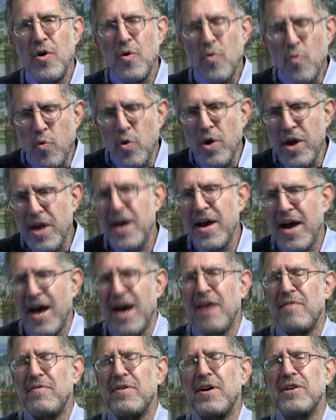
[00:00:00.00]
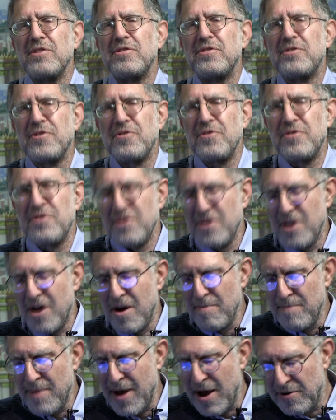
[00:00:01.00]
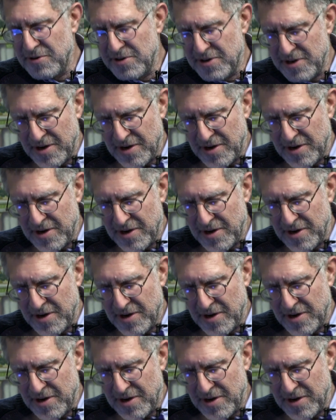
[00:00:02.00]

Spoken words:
We have a certain amount